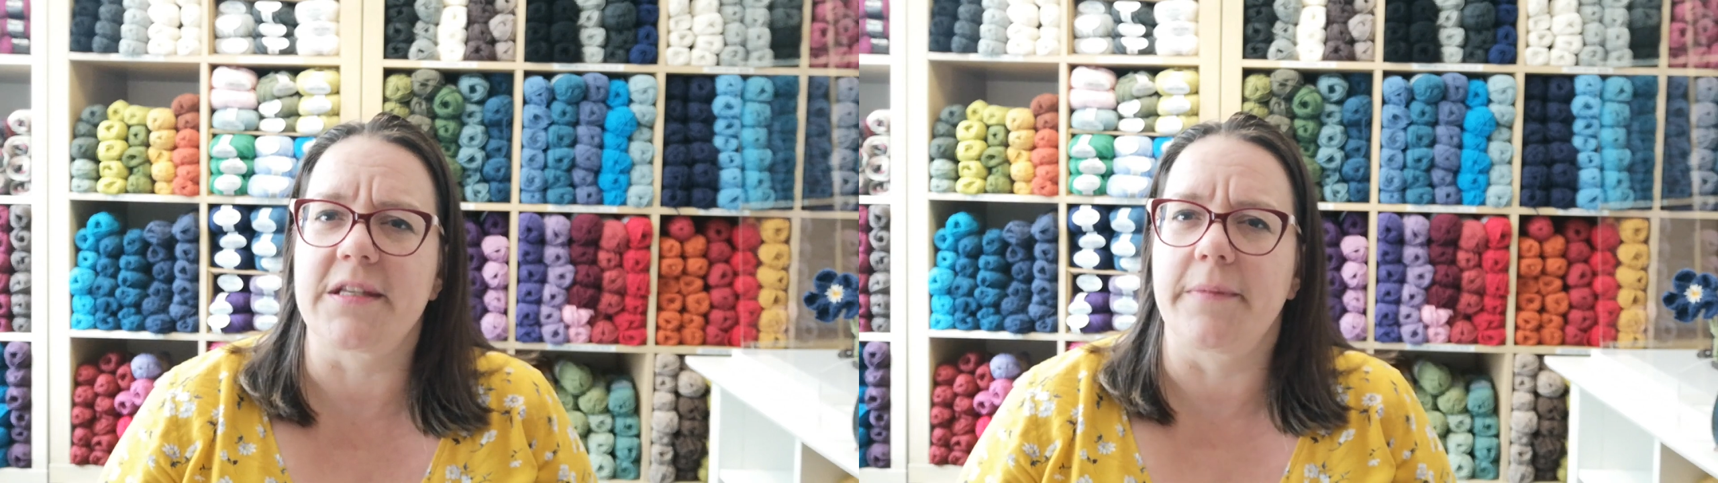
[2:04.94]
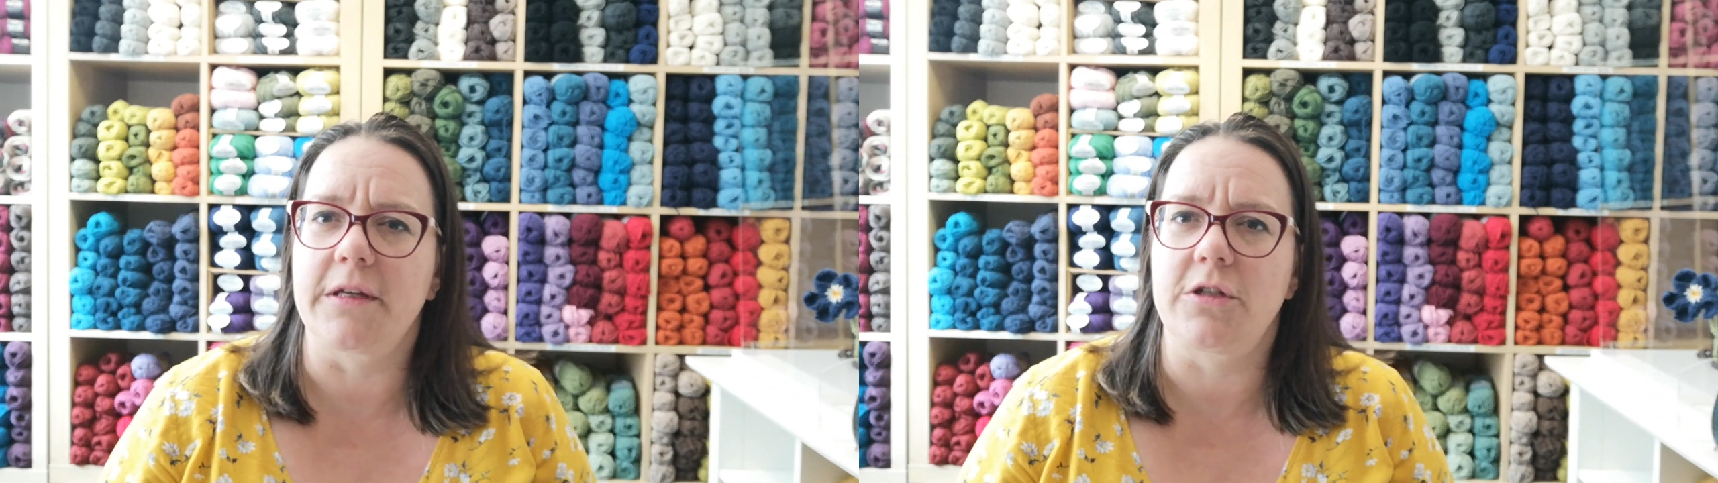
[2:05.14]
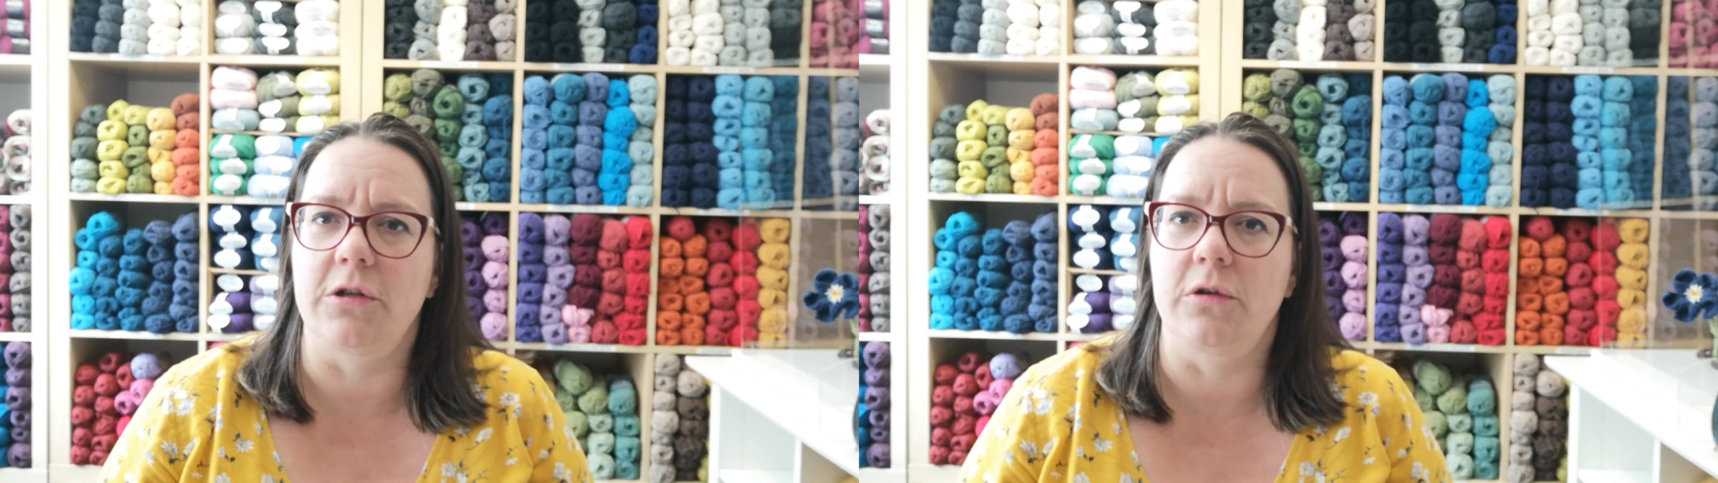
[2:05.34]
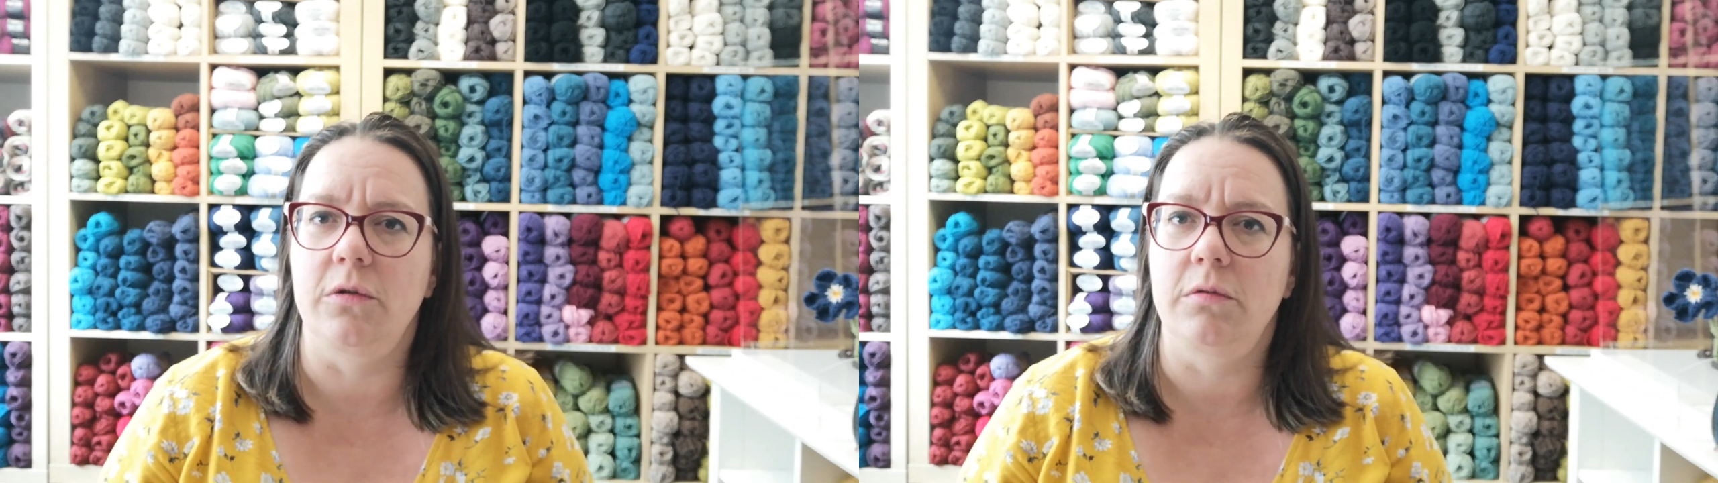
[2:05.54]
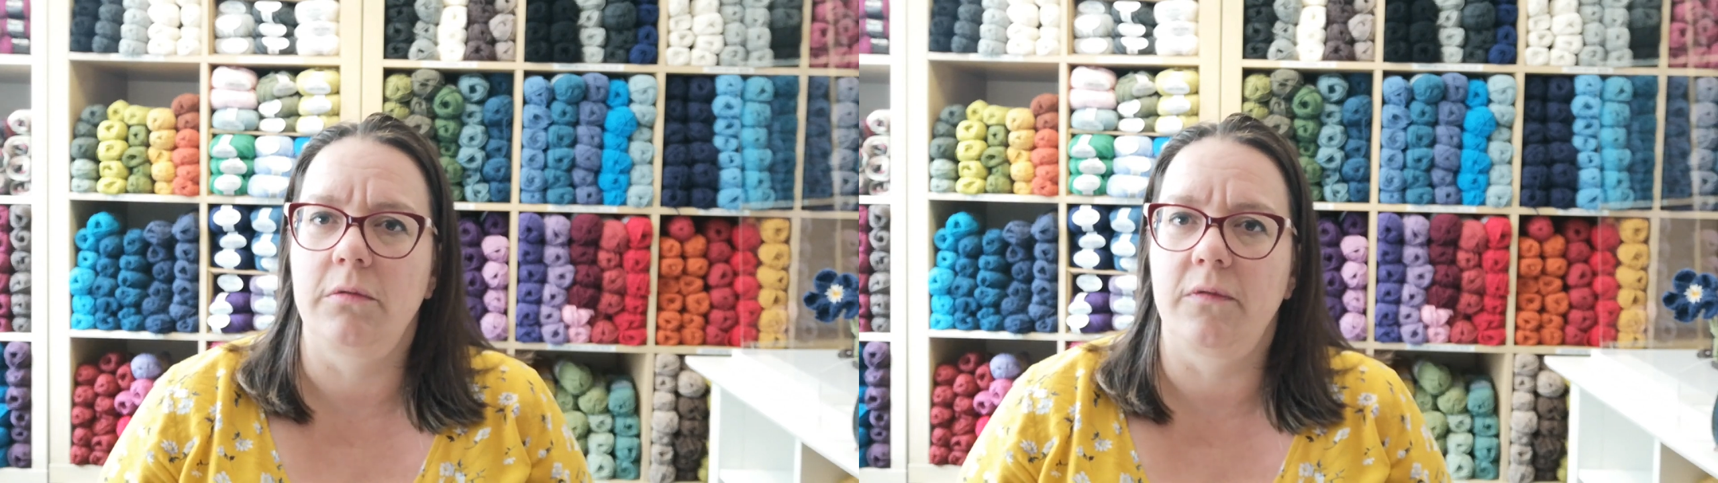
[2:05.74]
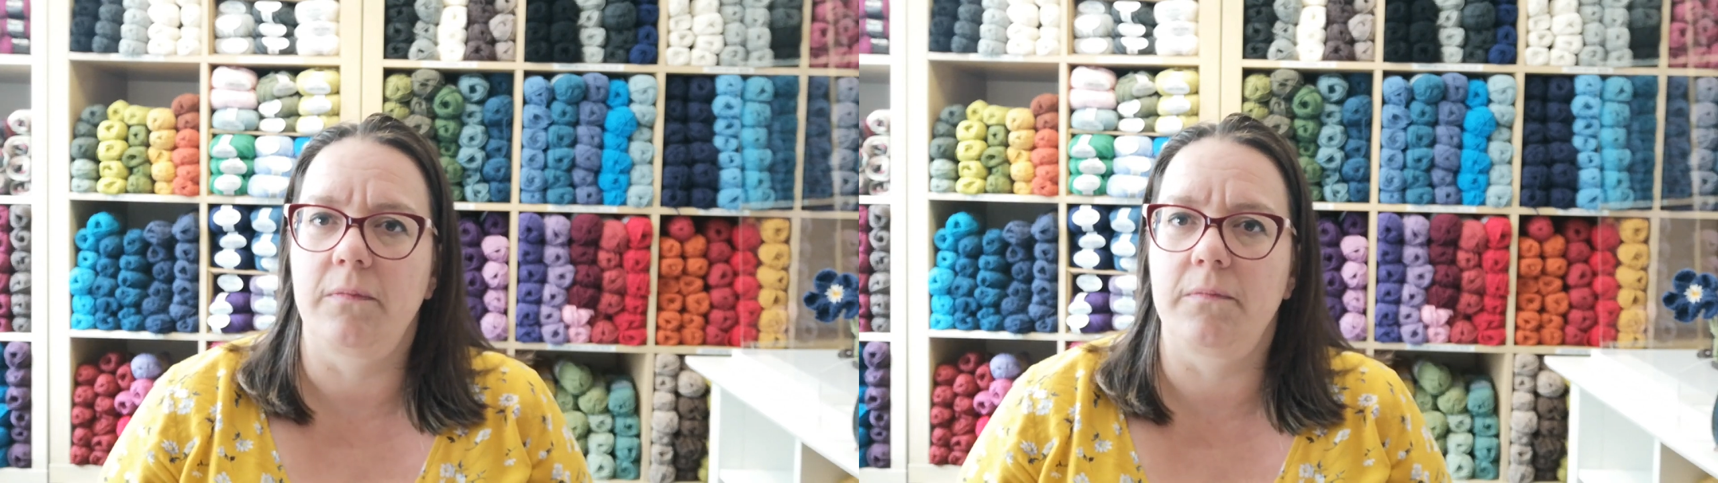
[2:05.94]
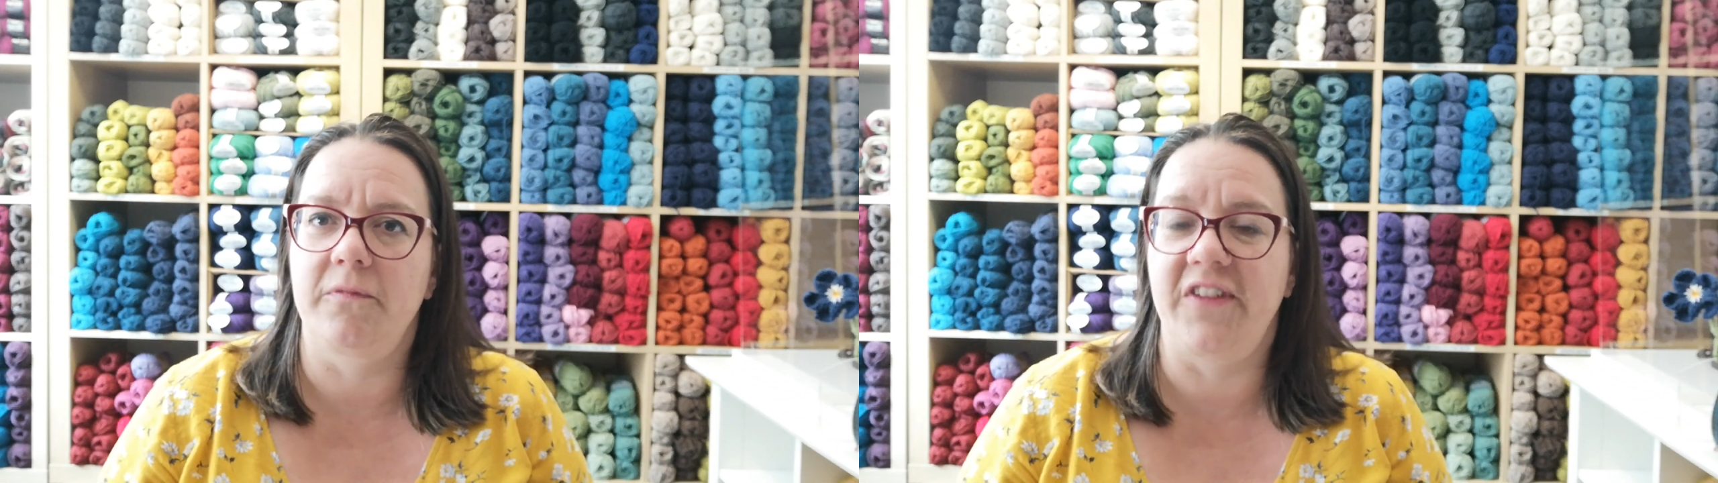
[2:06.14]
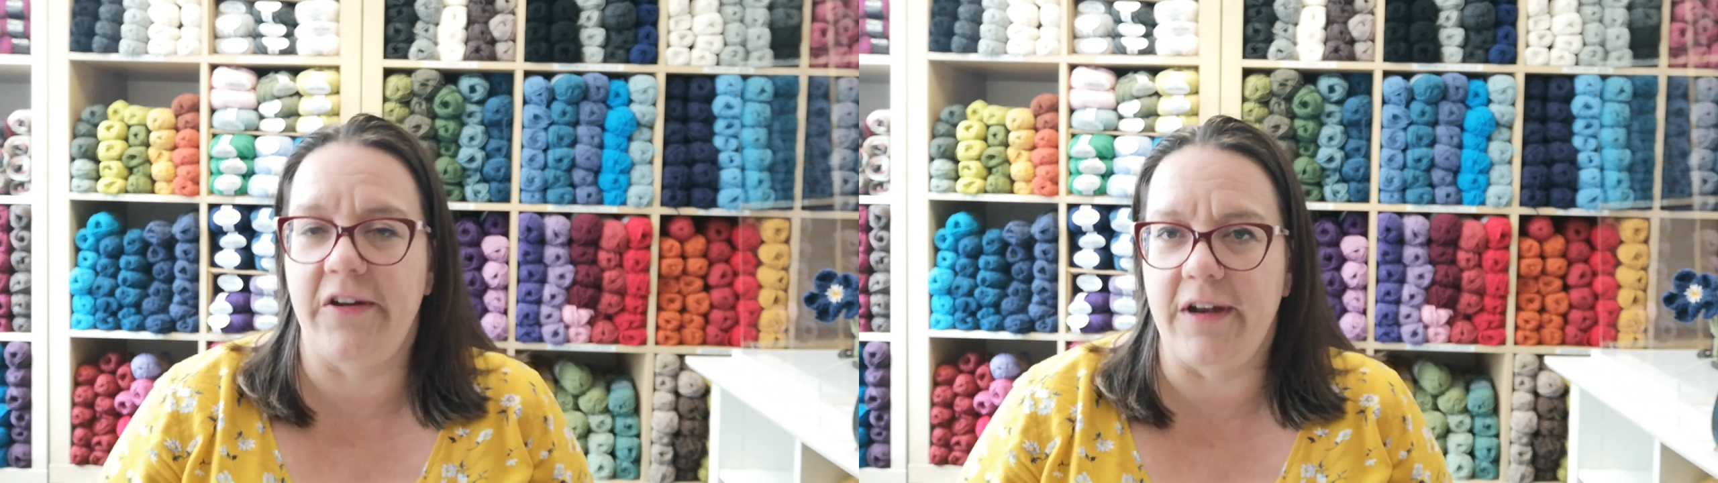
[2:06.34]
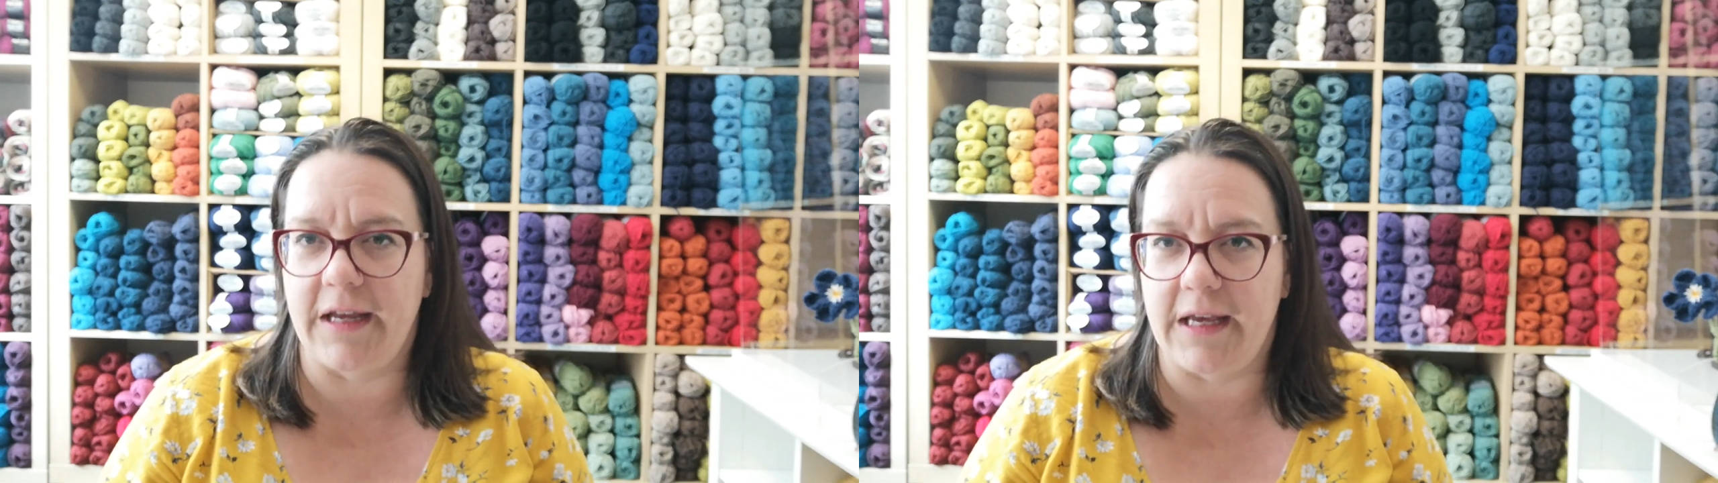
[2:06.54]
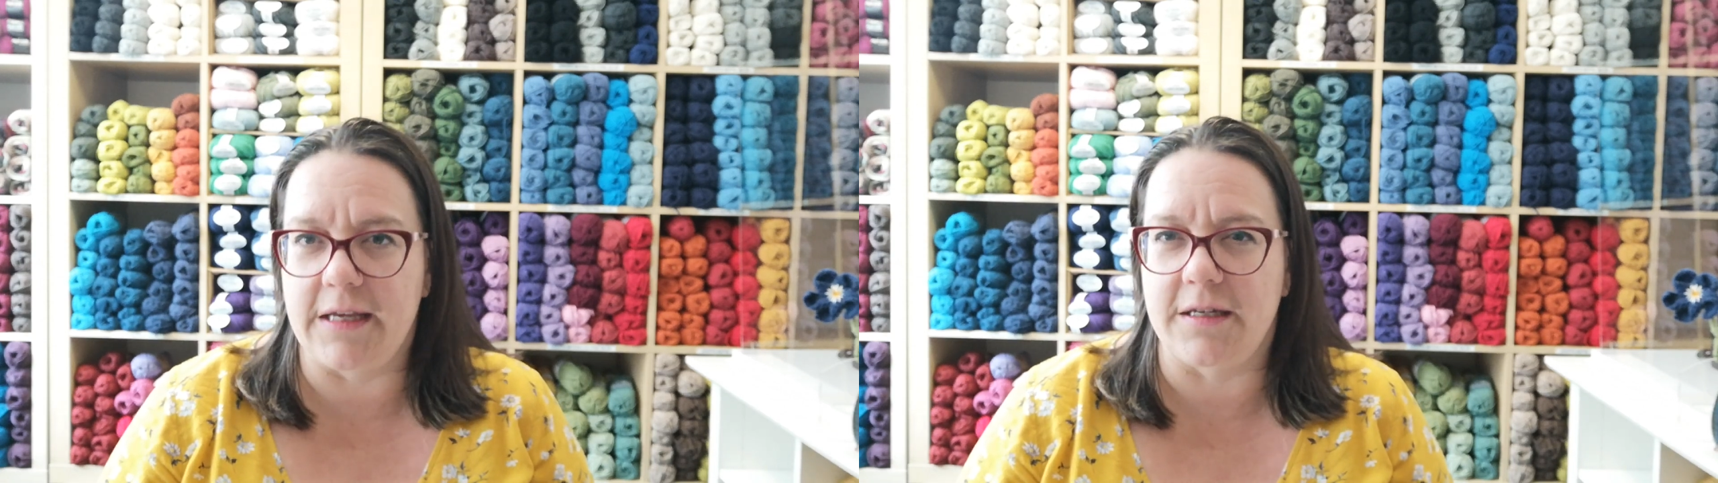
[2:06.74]
something too
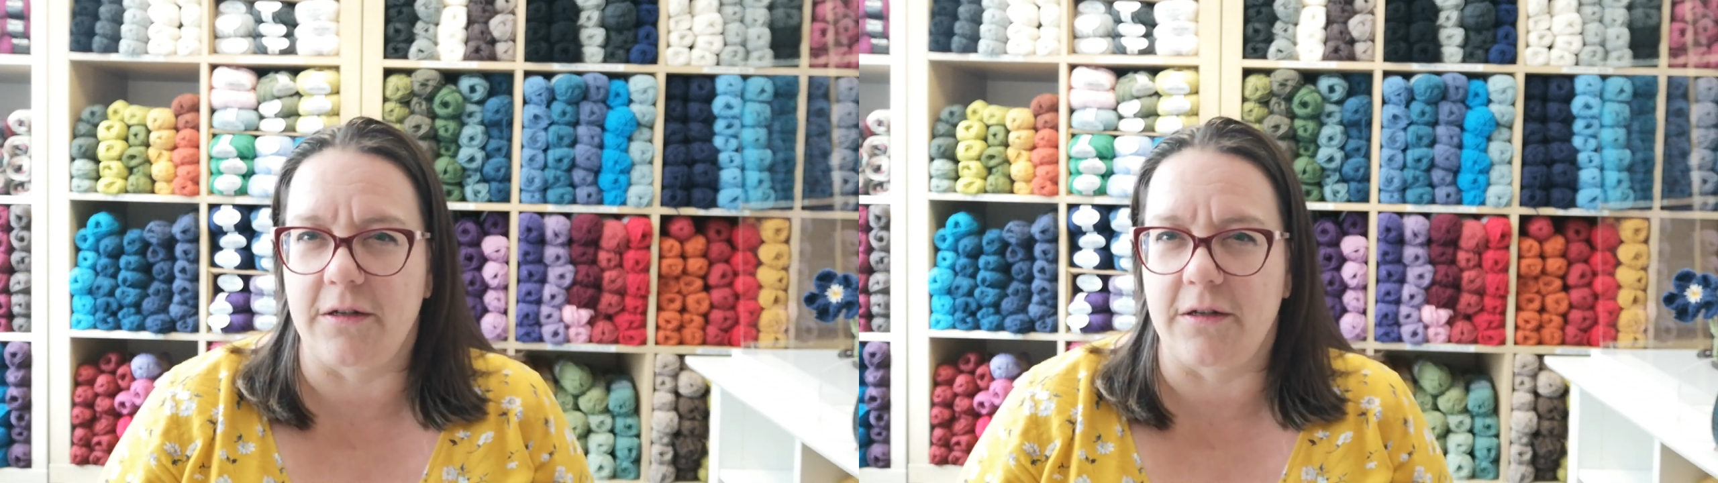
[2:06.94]
variegated